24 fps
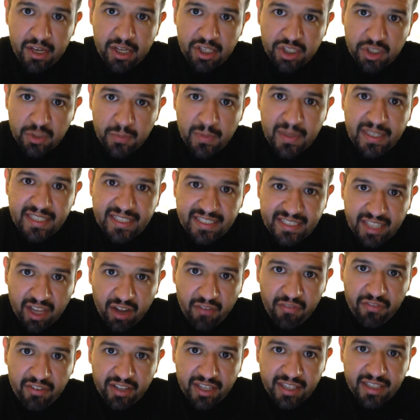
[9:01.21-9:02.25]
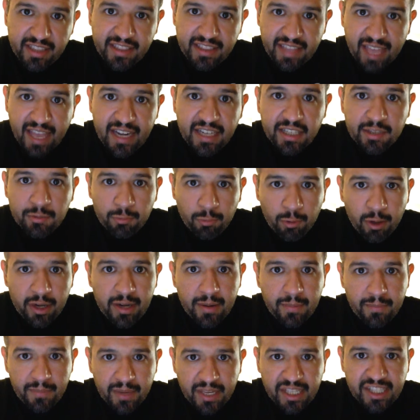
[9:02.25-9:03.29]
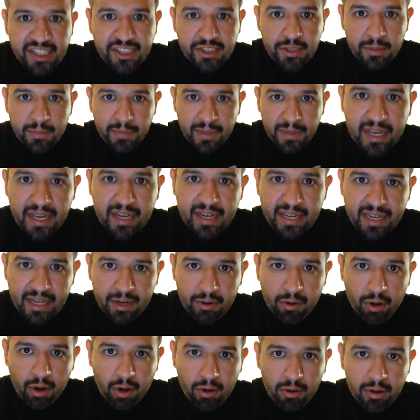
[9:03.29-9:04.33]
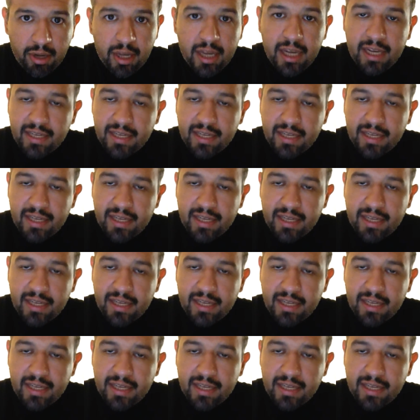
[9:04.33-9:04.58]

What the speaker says: To be selfless, that is what it means to a hero.